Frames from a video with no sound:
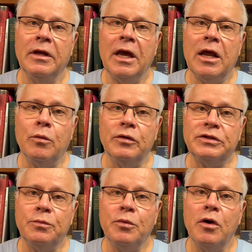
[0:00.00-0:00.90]
And we're
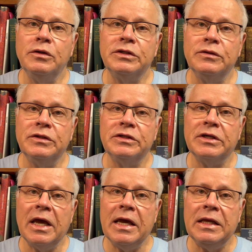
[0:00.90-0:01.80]
supposed to
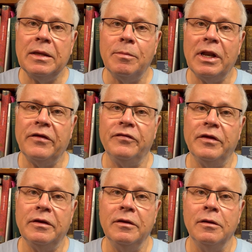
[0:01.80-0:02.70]
say the
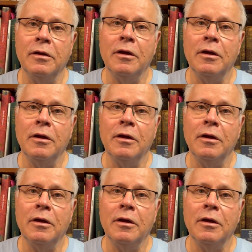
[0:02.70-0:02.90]
blessing